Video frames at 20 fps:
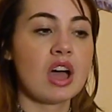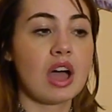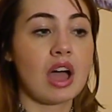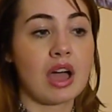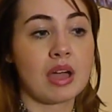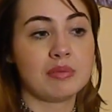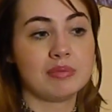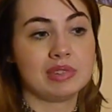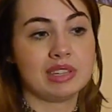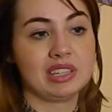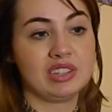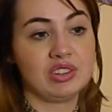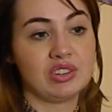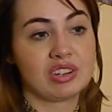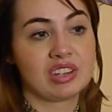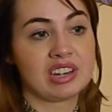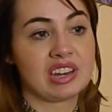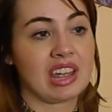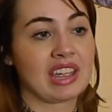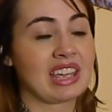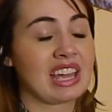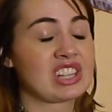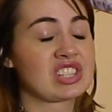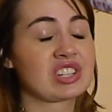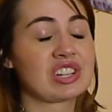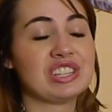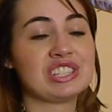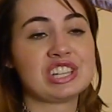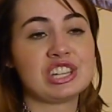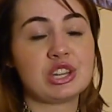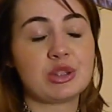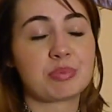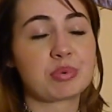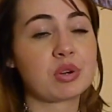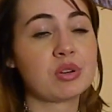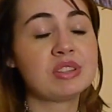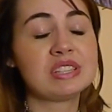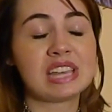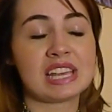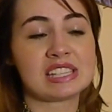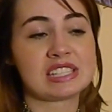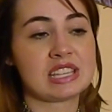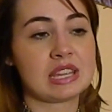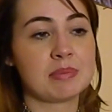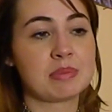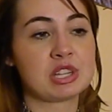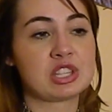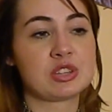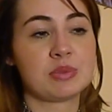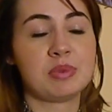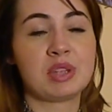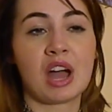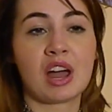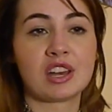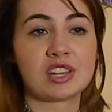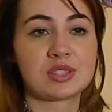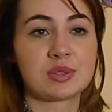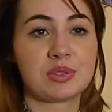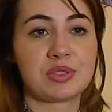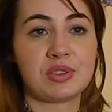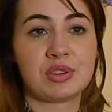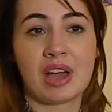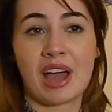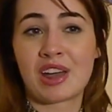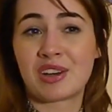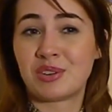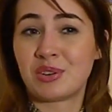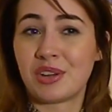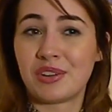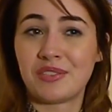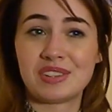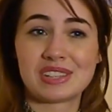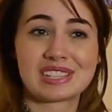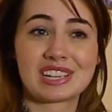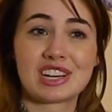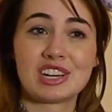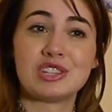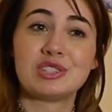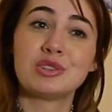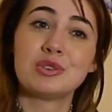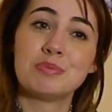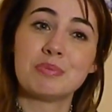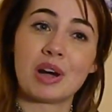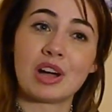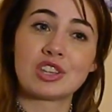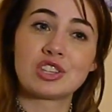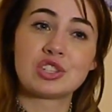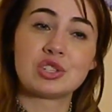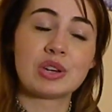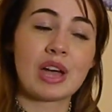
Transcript: I mean, you can, I guess, continue protesting, but to be honest with you, I don't know if it's going to do much.